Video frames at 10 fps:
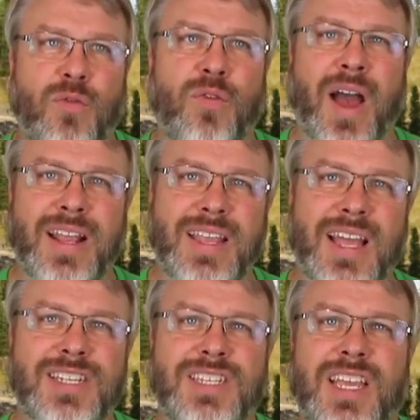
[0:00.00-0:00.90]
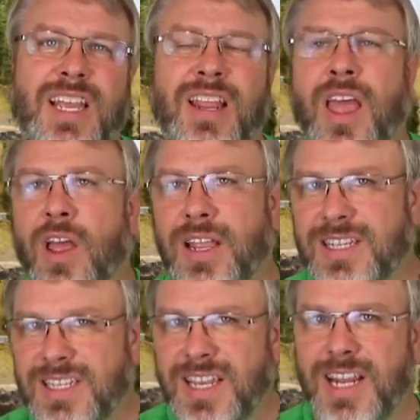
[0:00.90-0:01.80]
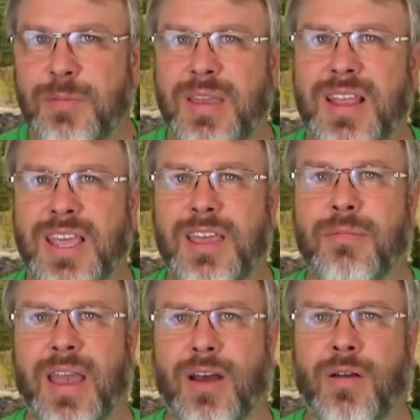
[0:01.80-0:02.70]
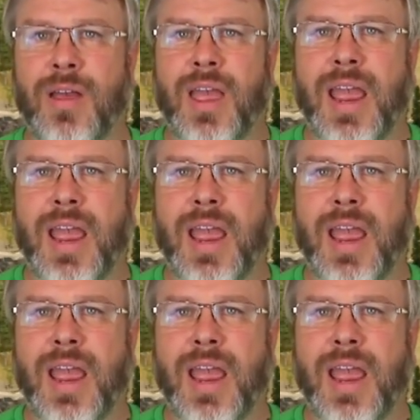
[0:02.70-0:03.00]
find that scene, and send me an email.